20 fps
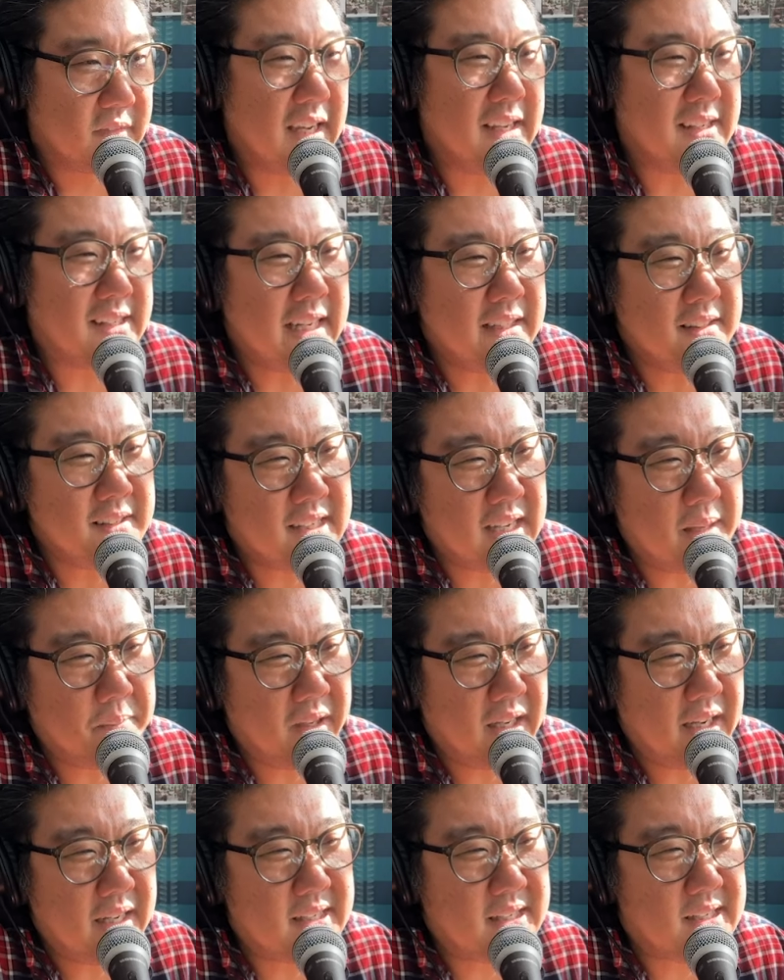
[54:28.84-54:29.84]
is that the same
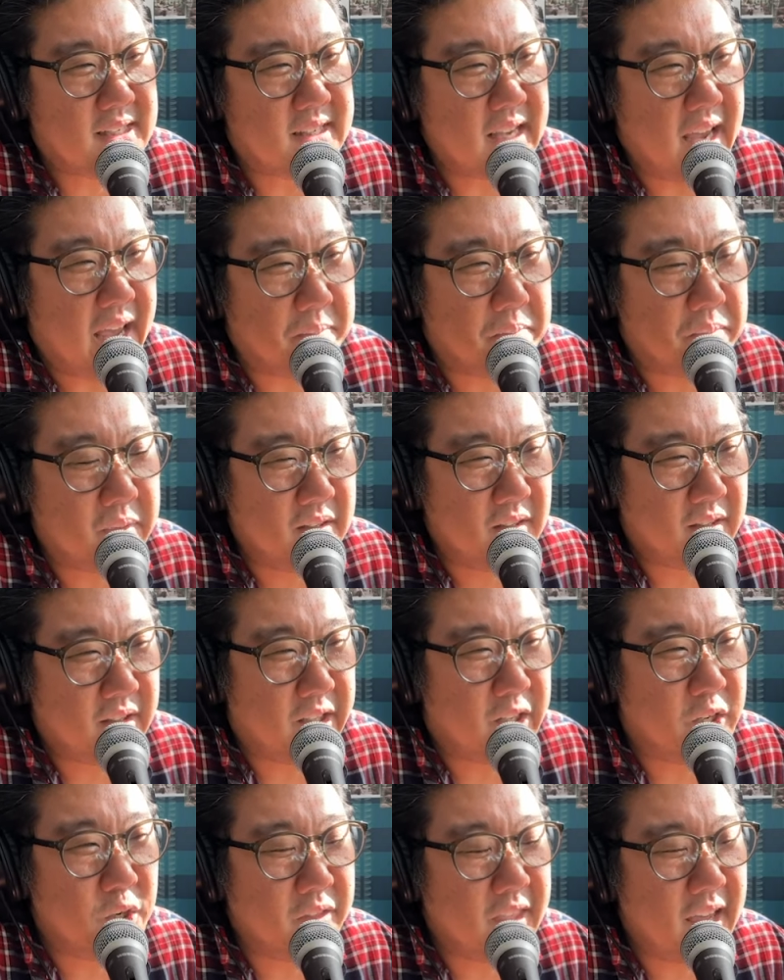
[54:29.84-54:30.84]
thing as STEM?
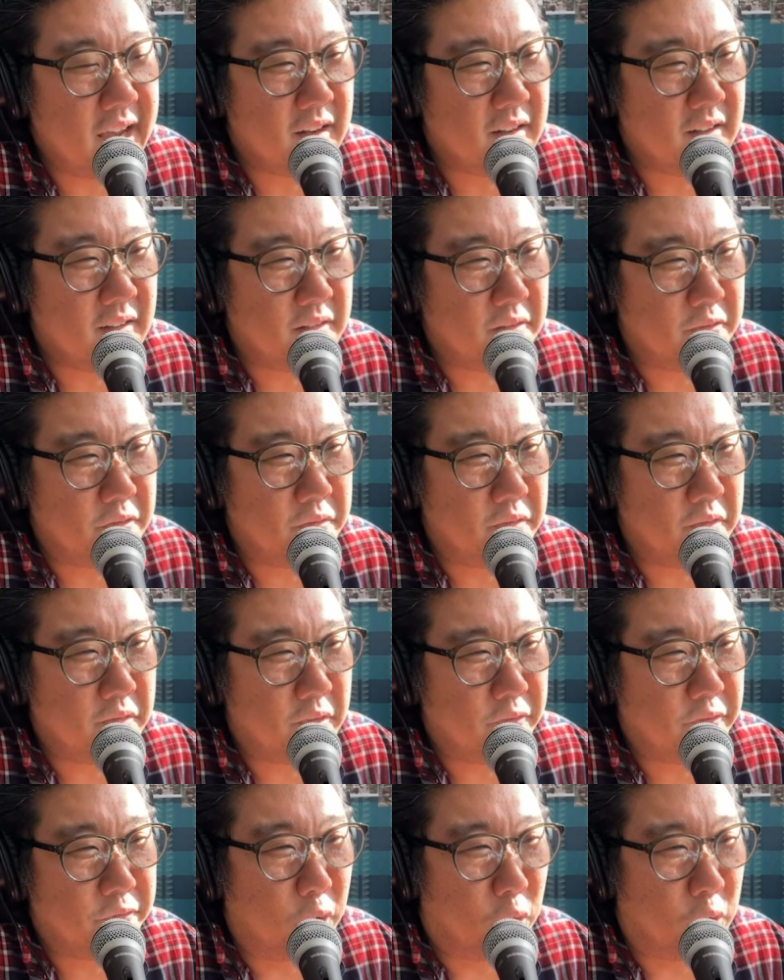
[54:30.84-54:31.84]
You know that
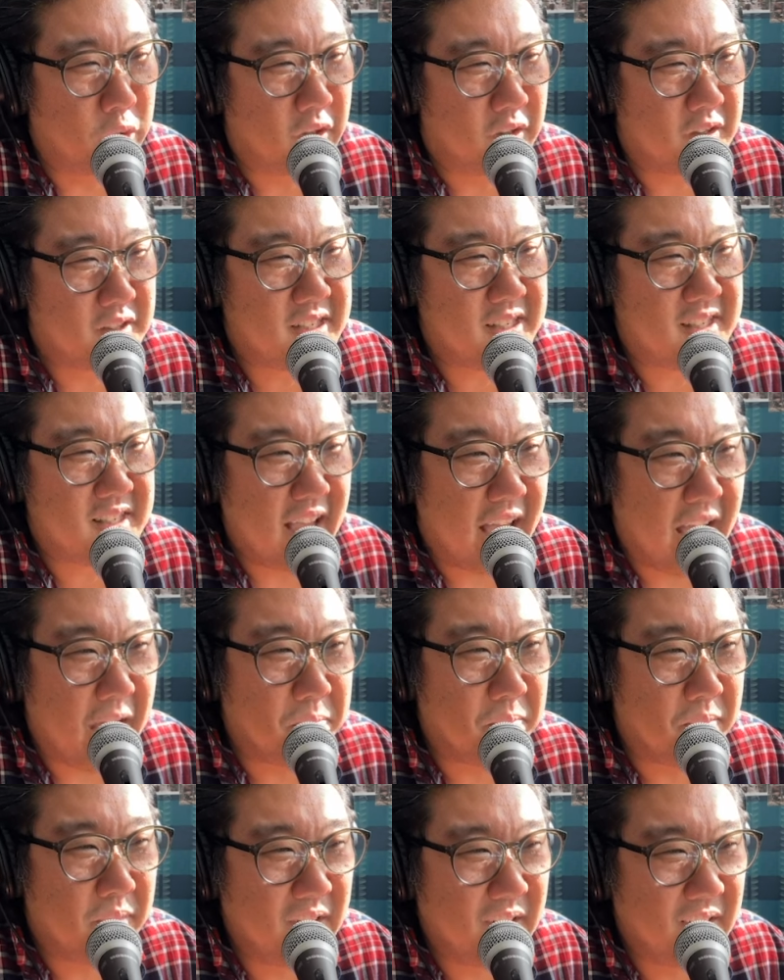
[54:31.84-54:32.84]
folder
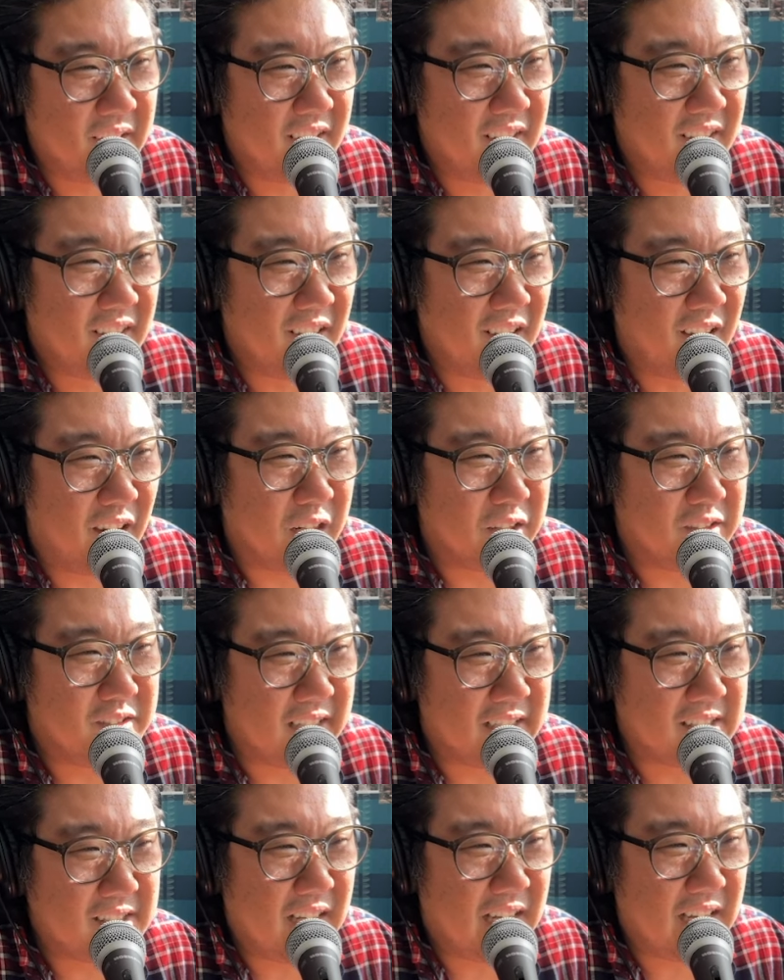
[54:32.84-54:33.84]
STEM on
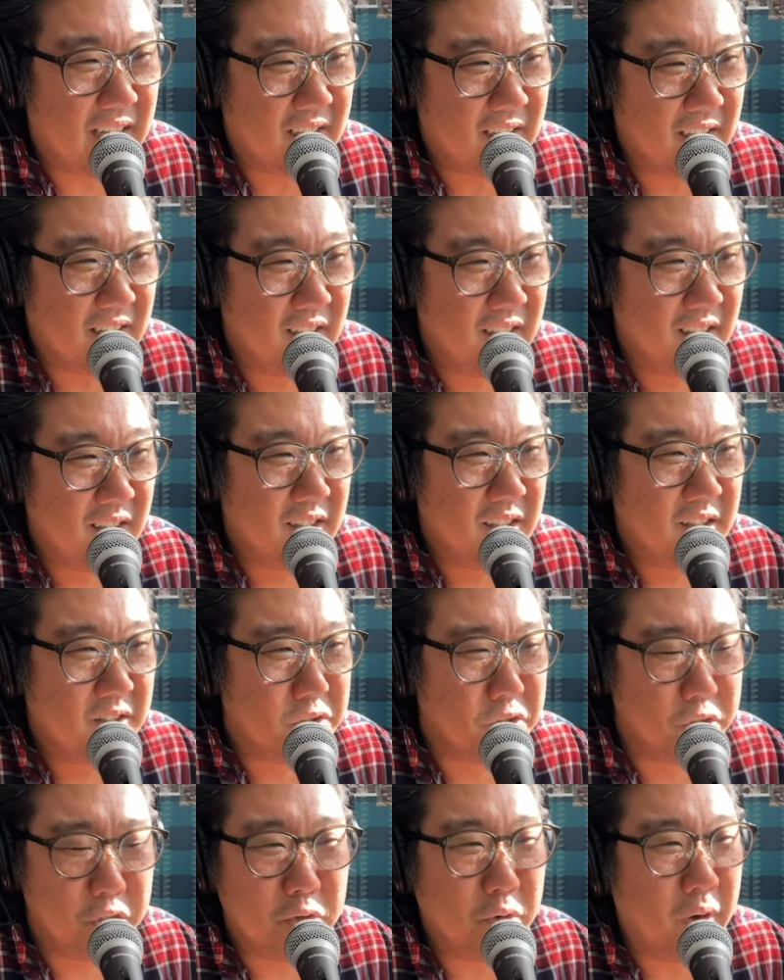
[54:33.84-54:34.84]
TikTok.
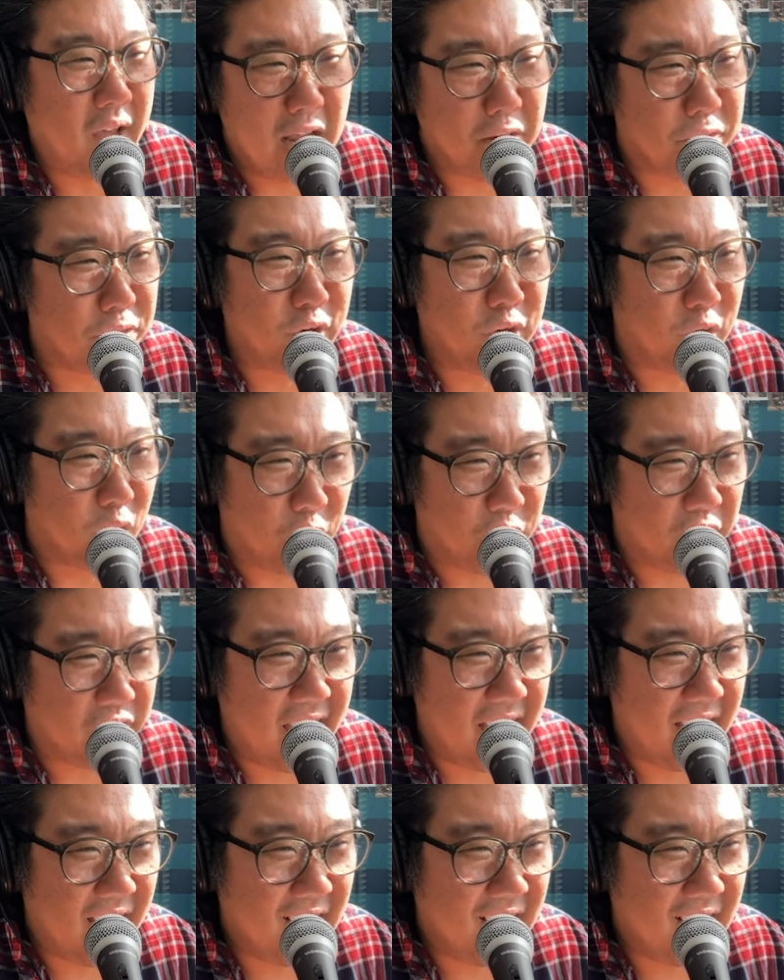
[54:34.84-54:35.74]
Do you ever go to that?